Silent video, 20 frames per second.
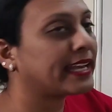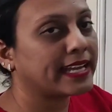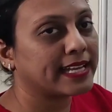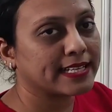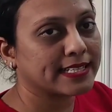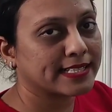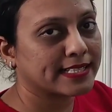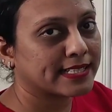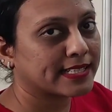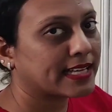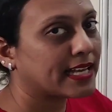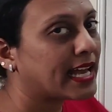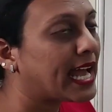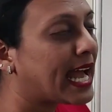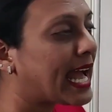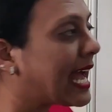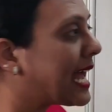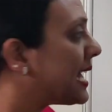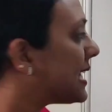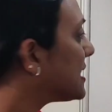case.
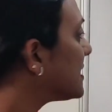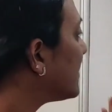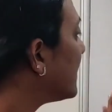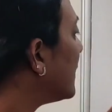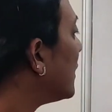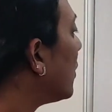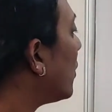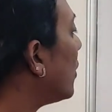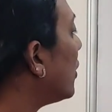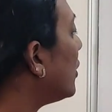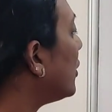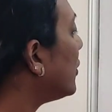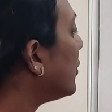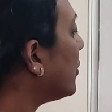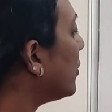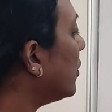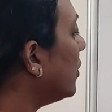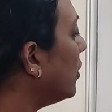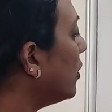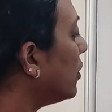As we all
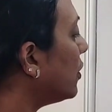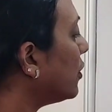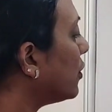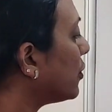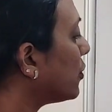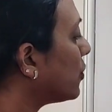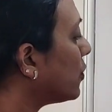know,